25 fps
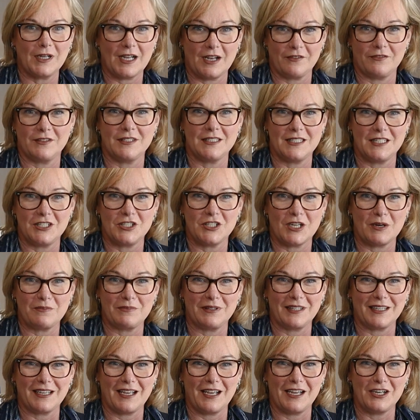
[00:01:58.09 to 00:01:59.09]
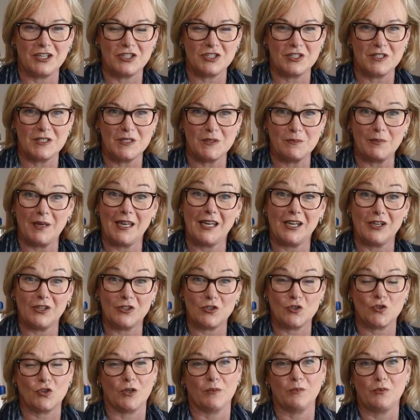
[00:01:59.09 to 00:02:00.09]
cover stitch applications, being a
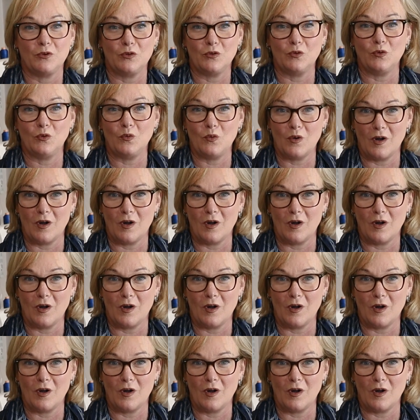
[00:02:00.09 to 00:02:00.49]
triple,